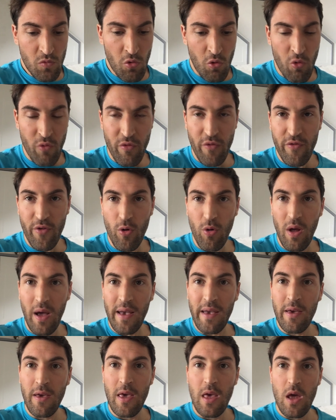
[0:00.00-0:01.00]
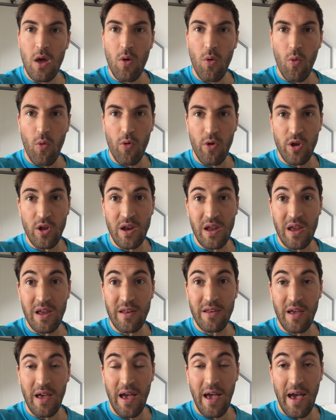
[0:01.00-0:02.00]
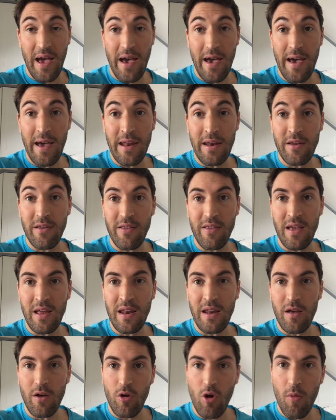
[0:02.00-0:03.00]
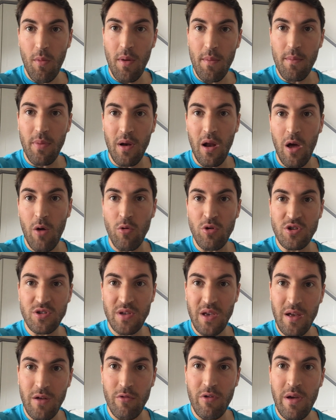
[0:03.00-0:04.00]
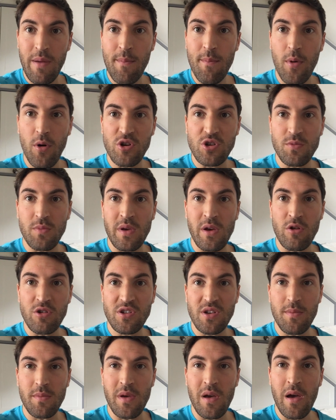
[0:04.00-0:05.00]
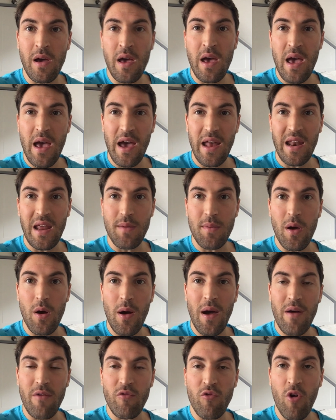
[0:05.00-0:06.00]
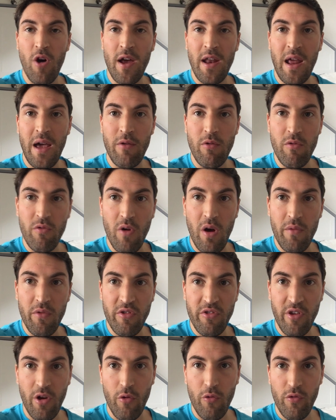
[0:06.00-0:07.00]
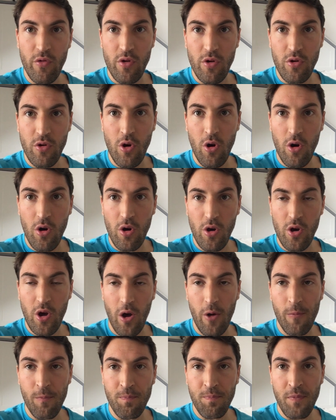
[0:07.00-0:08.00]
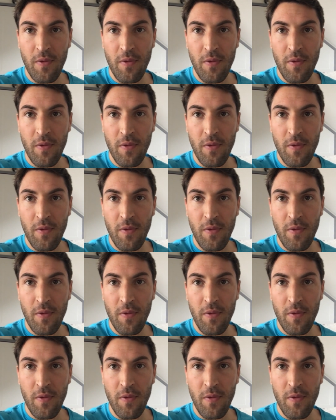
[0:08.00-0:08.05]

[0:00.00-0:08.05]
If you feel like you need a hand, then comment below or inbox me or send me an email at ryan@reviveyourself.com.